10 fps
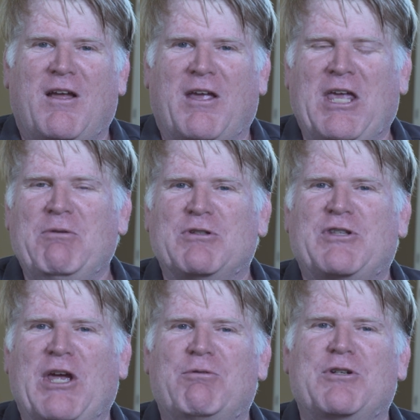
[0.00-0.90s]

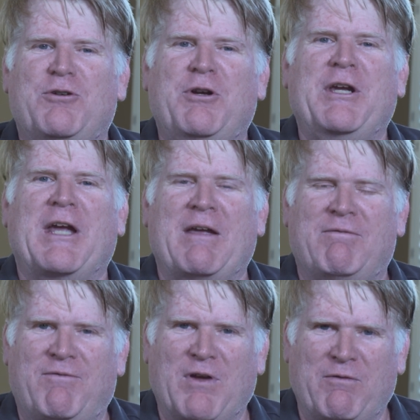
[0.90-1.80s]
They were doing
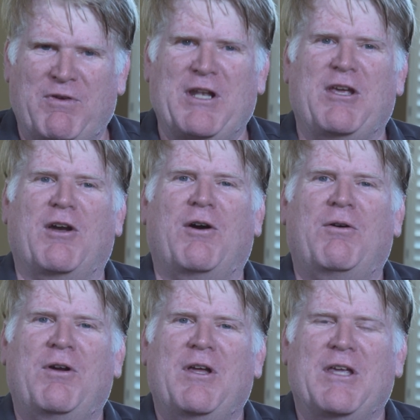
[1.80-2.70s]
a
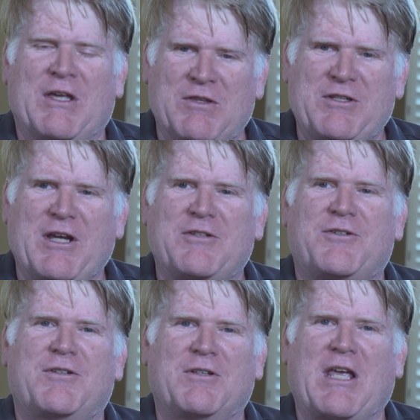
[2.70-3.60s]
video in the
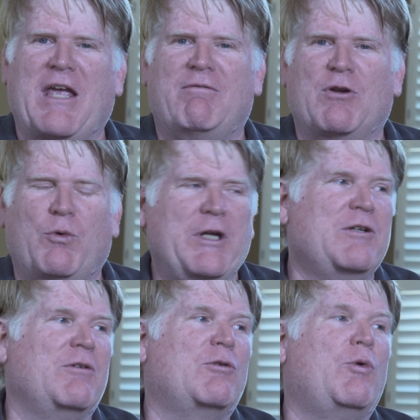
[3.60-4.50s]
desert in Cave
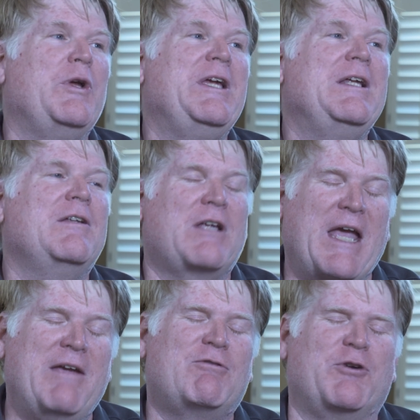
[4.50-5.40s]
Creek.
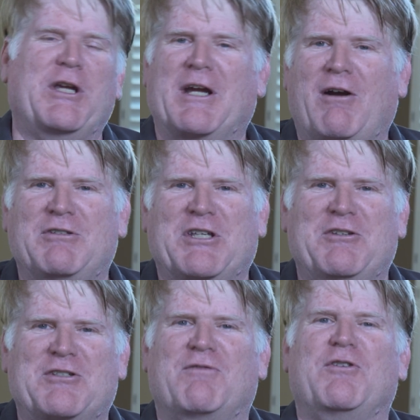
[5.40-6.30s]
I always get
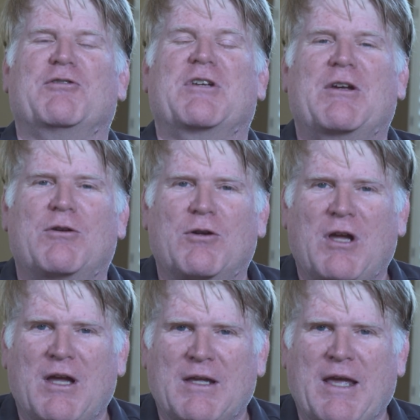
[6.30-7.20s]
these confused.
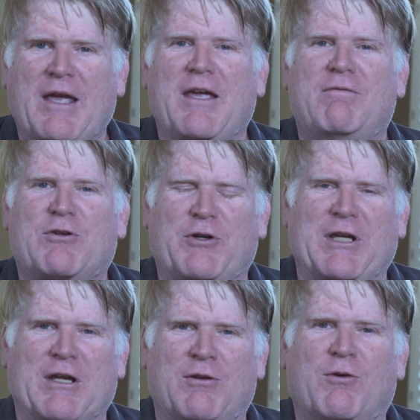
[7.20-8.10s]
Cave
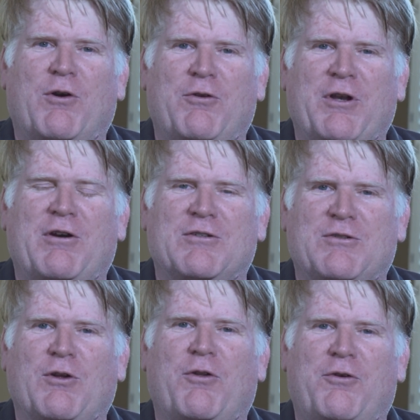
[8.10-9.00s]
Creek in
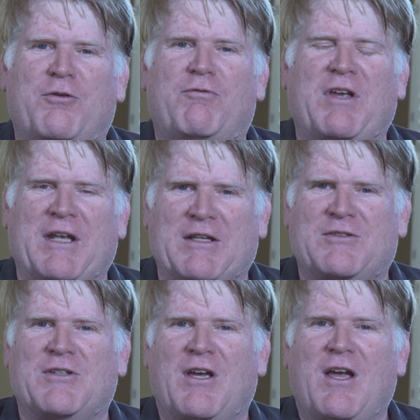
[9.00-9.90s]
Northern
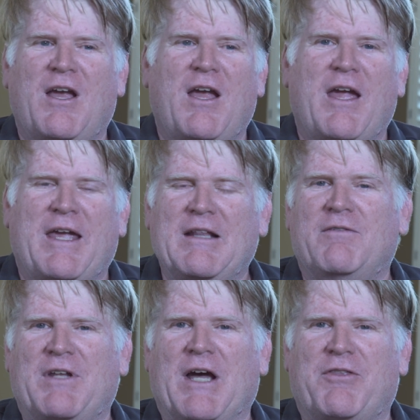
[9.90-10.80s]
Phoenix. He
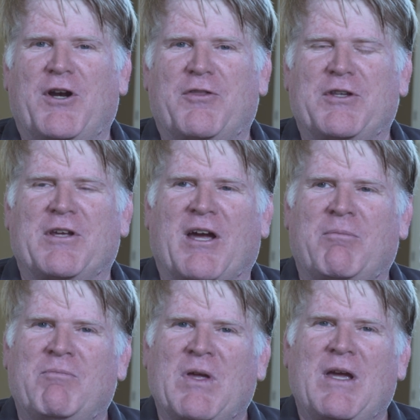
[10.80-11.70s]
lived out there at the time.